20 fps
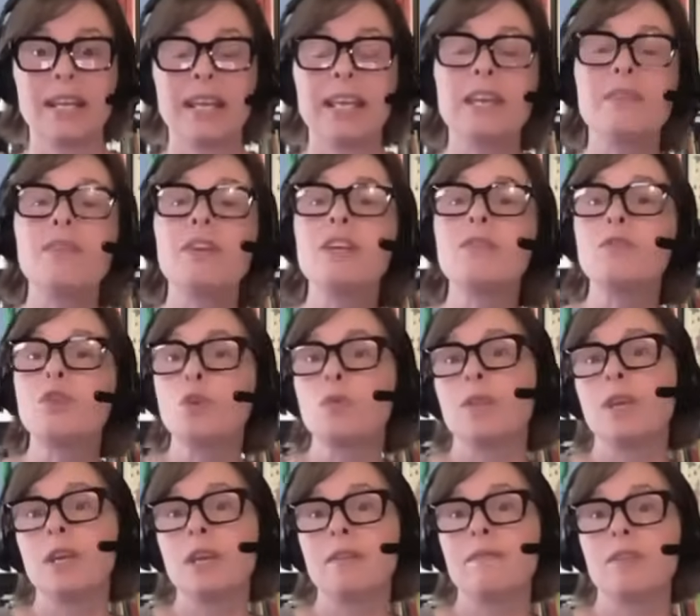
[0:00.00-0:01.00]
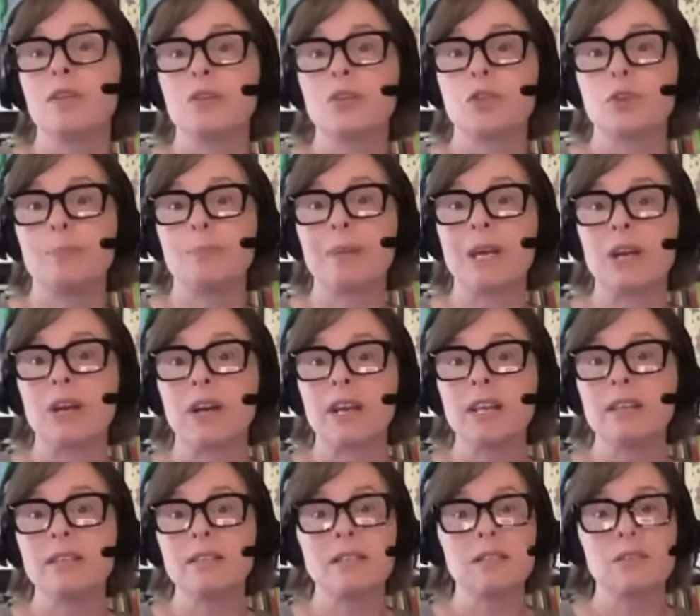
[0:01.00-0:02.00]
Even if you think of the
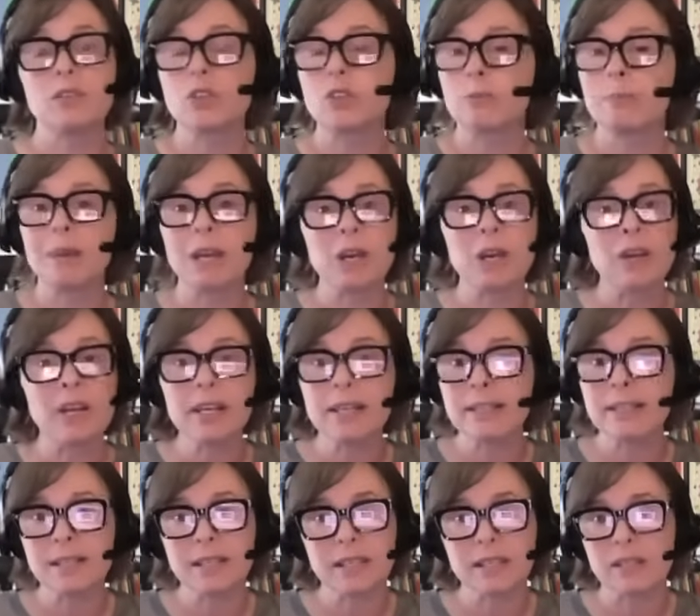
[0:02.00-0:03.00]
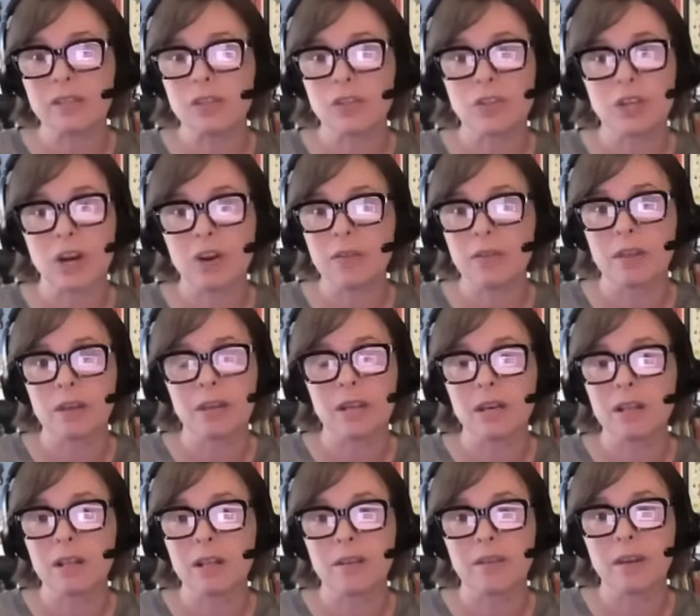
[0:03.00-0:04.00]
Sumerians, Sumerians didn't start the
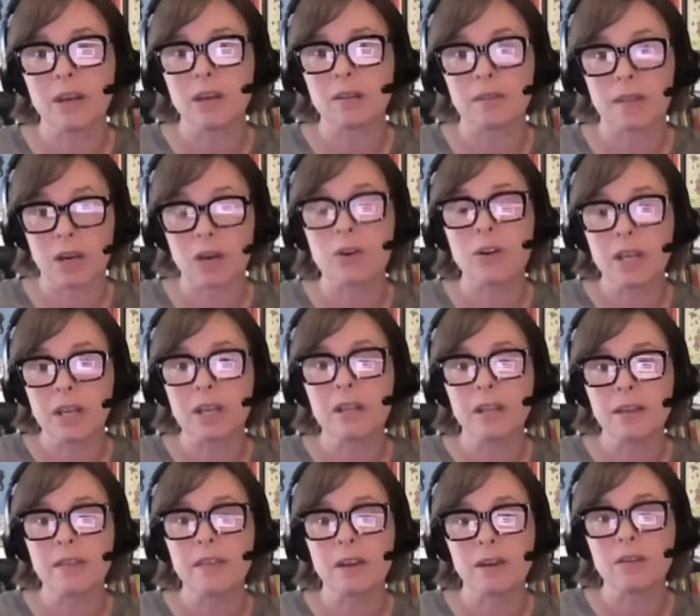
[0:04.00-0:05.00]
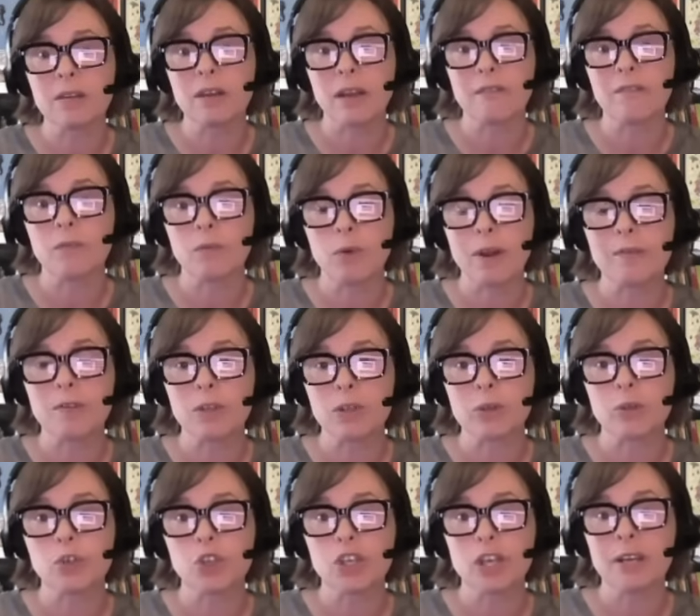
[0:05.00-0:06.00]
Neolithic, their Neolithic
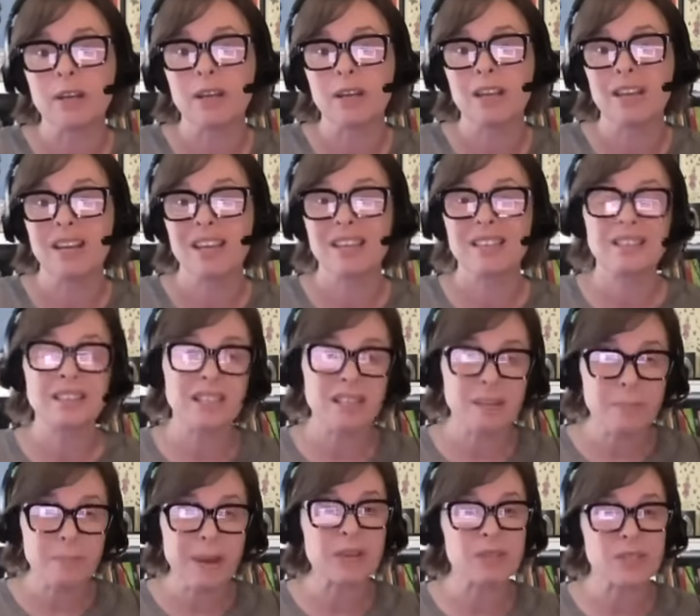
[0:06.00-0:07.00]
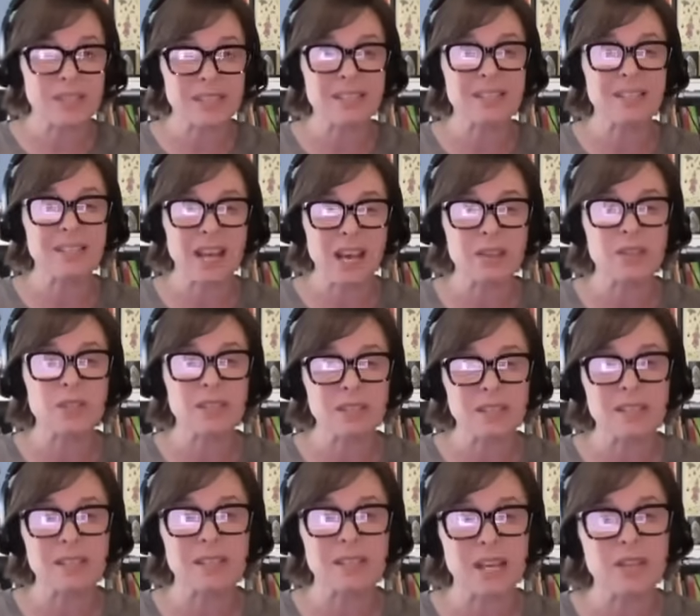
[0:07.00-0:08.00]
revolution until about 6,000,
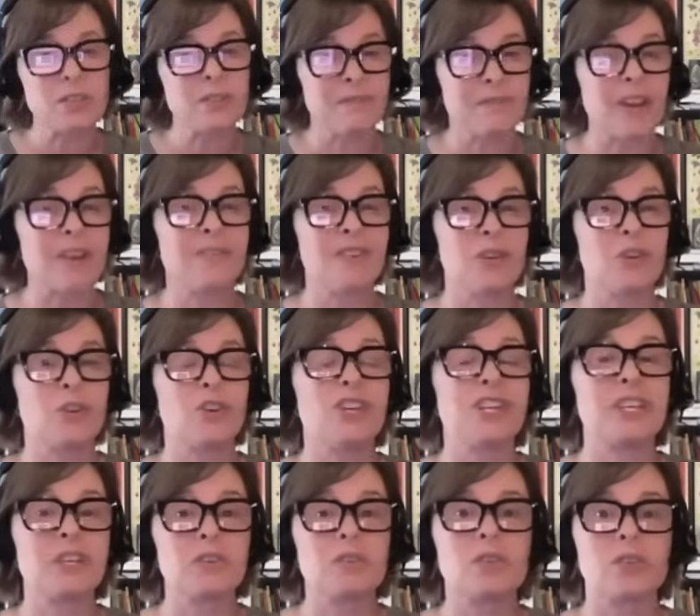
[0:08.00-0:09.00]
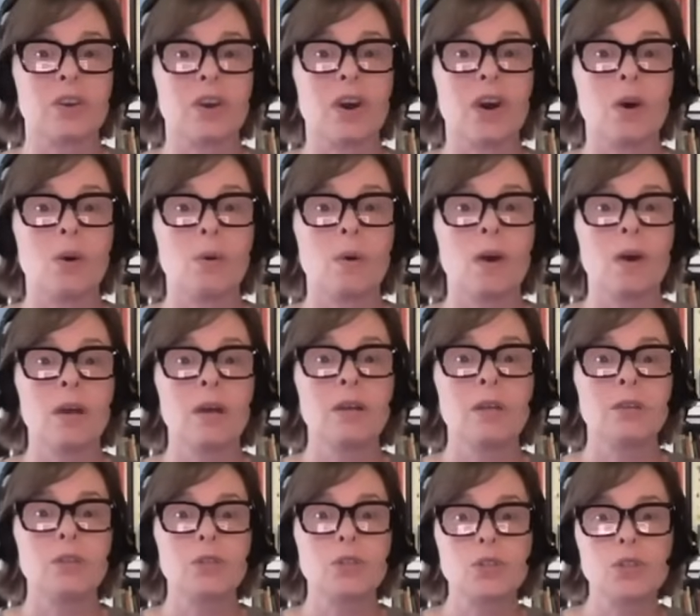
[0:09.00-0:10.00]
6,500 years ago.
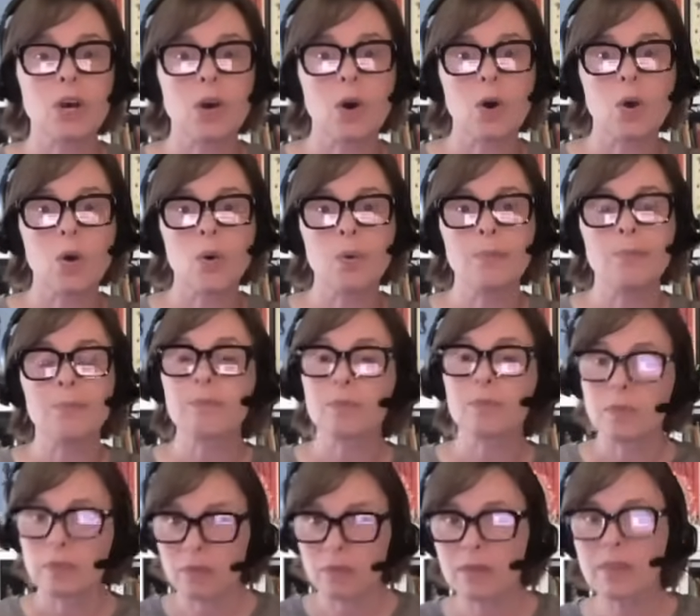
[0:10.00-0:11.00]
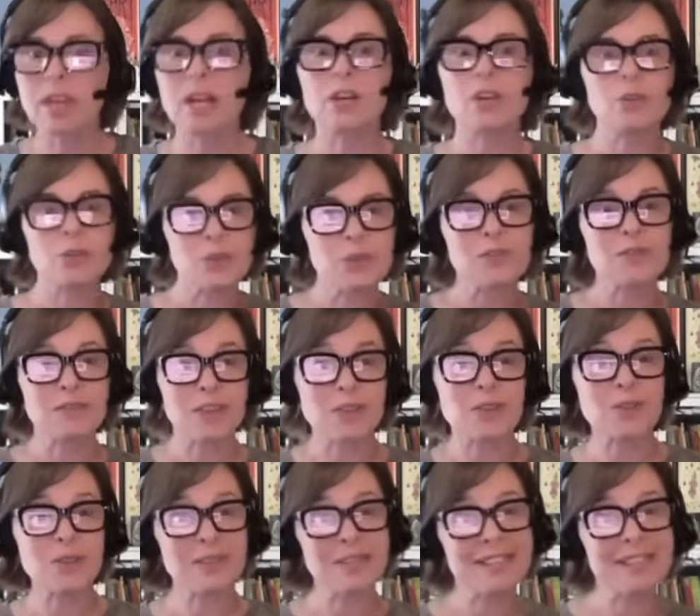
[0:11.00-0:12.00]
So there's
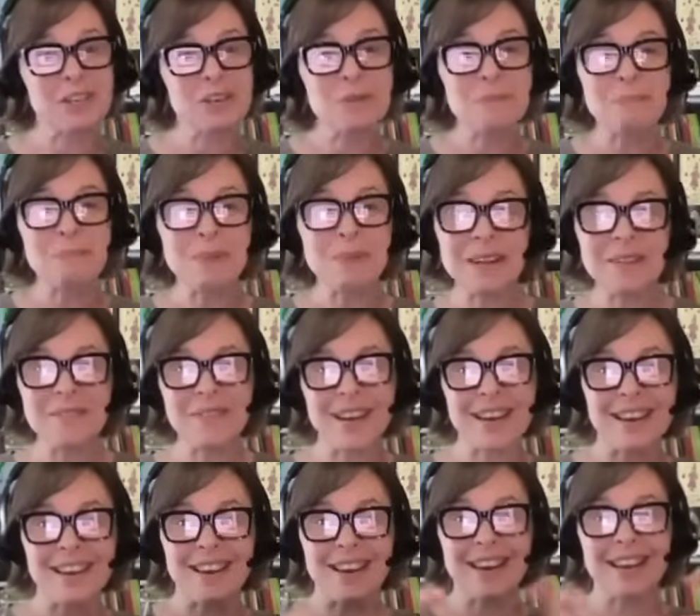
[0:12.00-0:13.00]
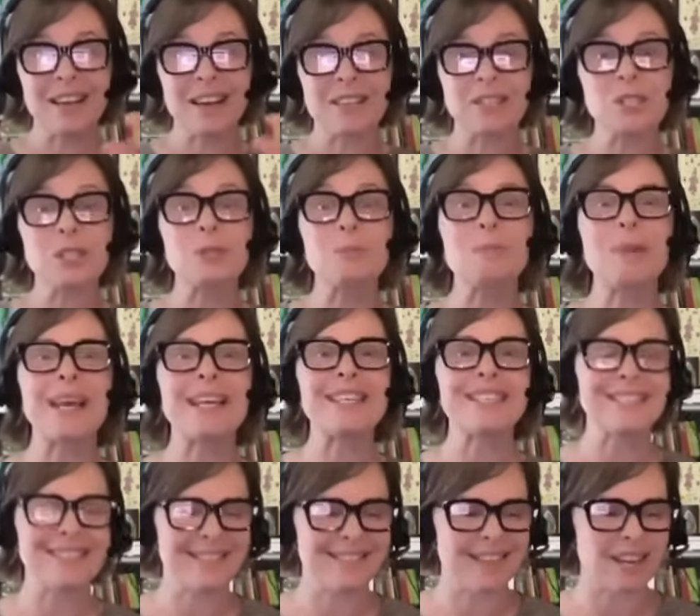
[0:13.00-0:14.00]
there's a little bit of a, a, a,
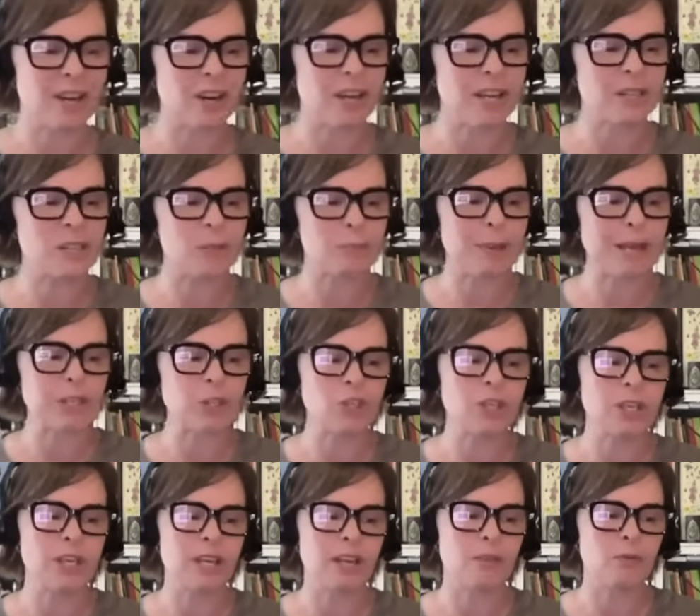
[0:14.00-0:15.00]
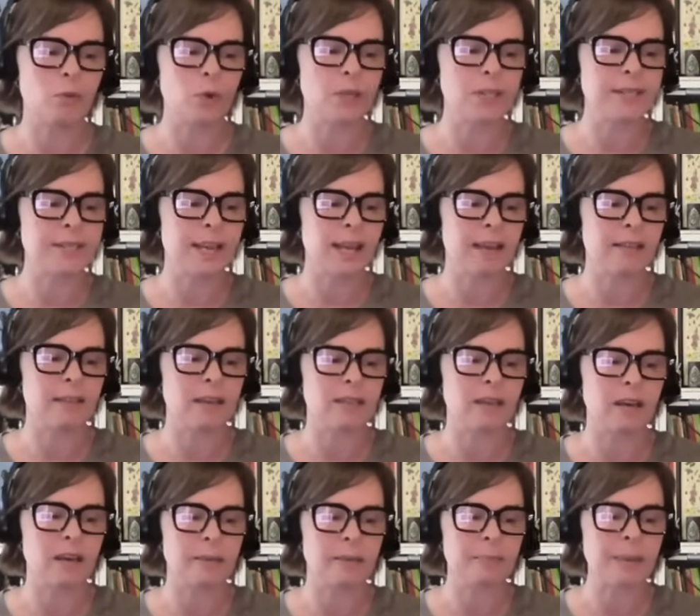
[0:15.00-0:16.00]
space in there, especially if we're saying that
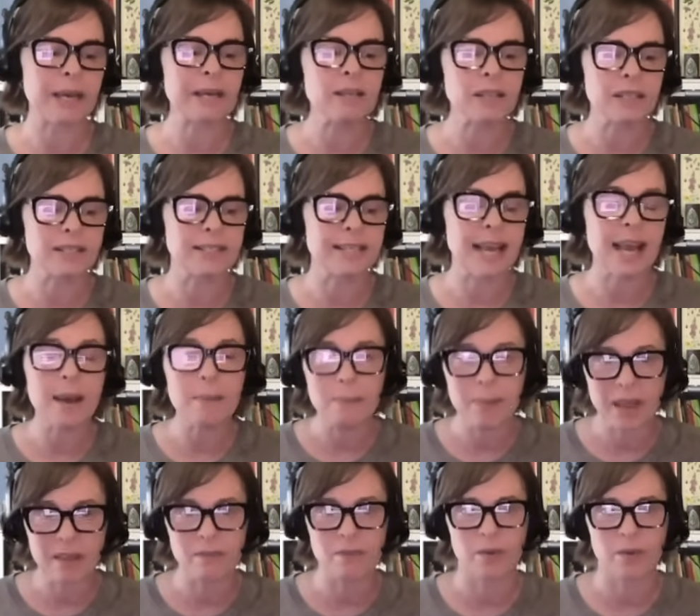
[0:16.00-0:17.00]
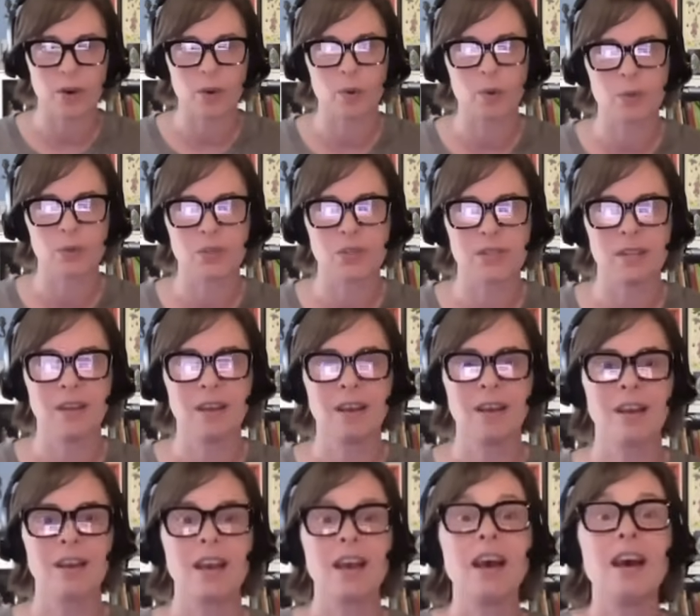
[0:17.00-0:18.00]
the Göbekli Tepe folks
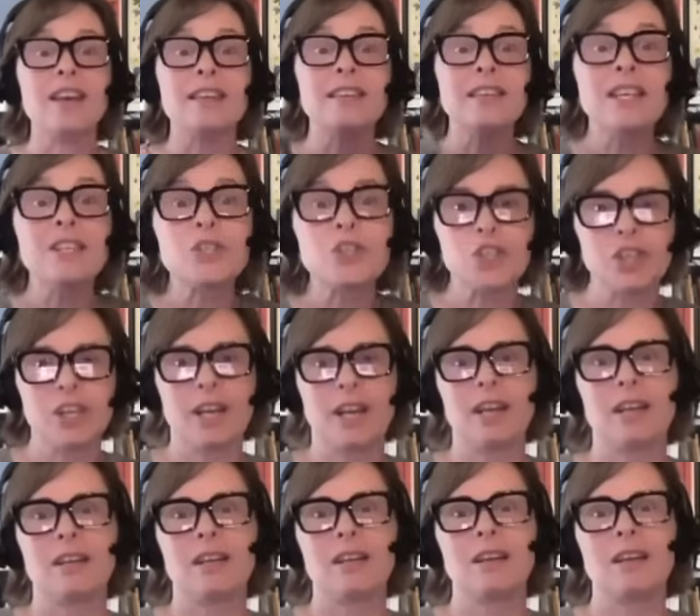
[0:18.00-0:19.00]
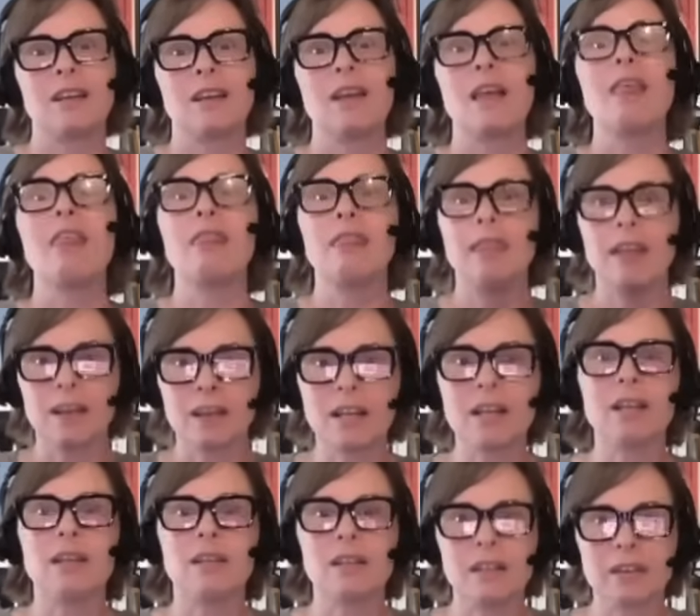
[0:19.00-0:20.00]
initiated the
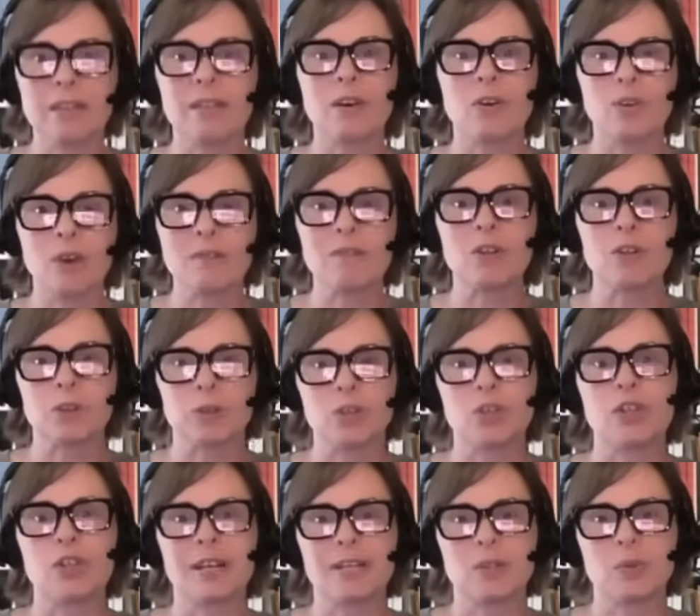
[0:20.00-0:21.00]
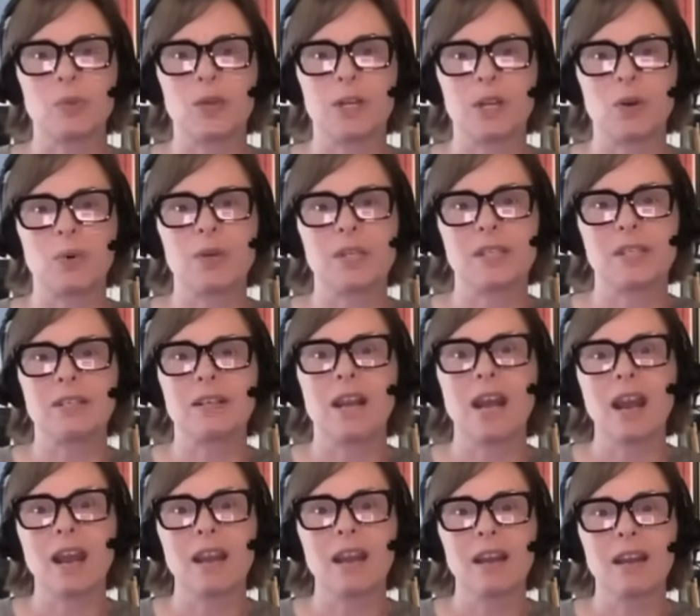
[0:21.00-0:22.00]
Neolithic Revolution as we know it
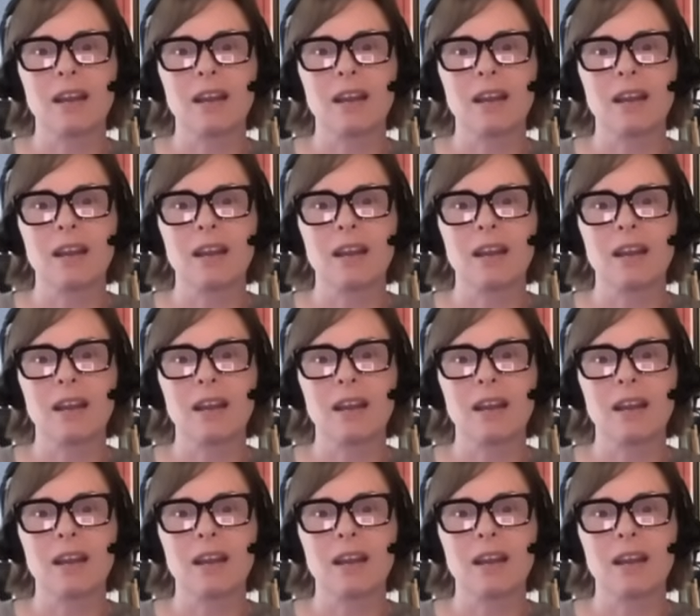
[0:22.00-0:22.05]
today.